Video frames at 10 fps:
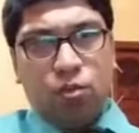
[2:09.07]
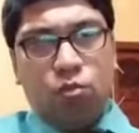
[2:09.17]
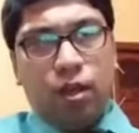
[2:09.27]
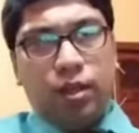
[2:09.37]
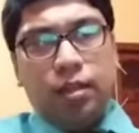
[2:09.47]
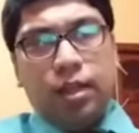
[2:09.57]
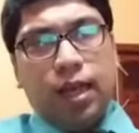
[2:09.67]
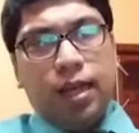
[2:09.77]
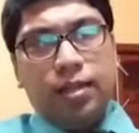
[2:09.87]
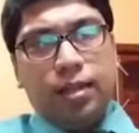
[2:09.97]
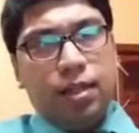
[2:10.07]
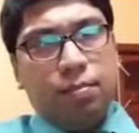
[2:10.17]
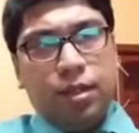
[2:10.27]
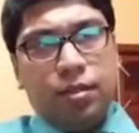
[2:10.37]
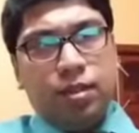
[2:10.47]
What are the hygienic
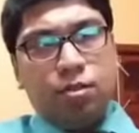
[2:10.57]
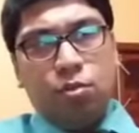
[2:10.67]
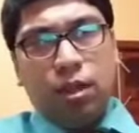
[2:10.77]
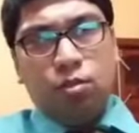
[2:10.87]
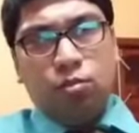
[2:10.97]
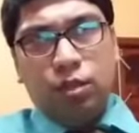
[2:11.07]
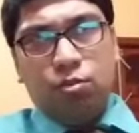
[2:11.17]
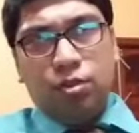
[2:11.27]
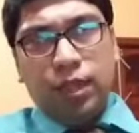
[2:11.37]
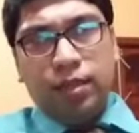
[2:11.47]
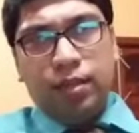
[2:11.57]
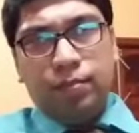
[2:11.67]
measures we are going to take?